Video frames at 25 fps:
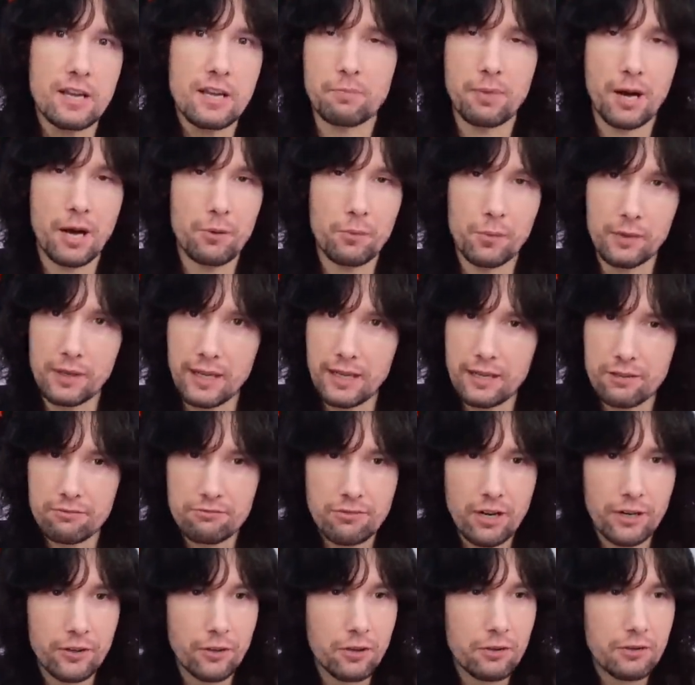But we'll let it
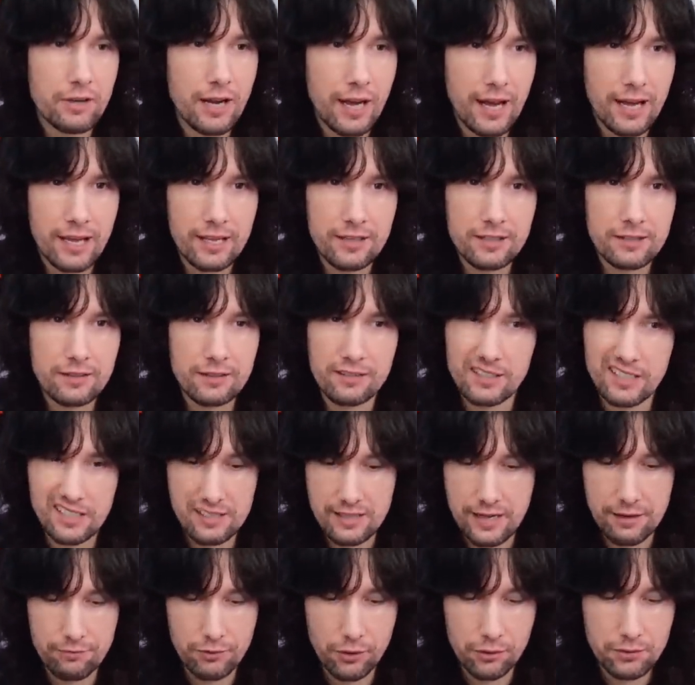run on, and it
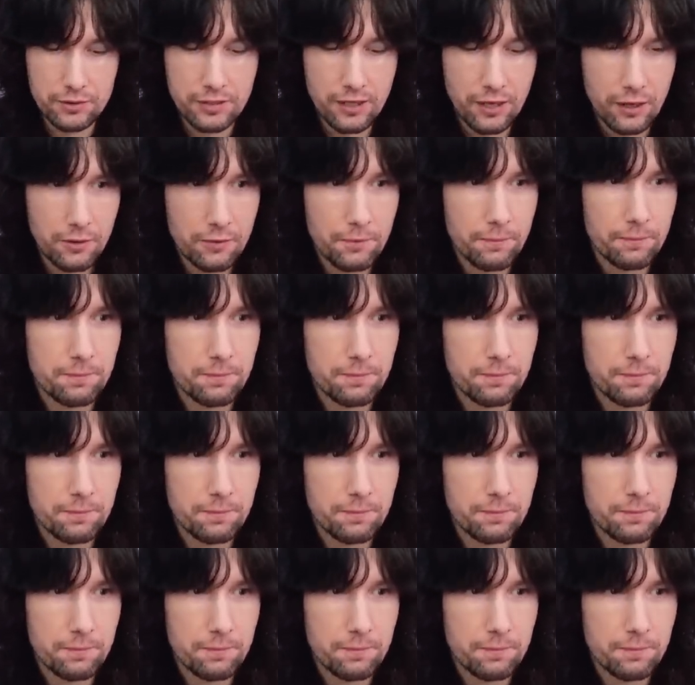doesn't have long to go.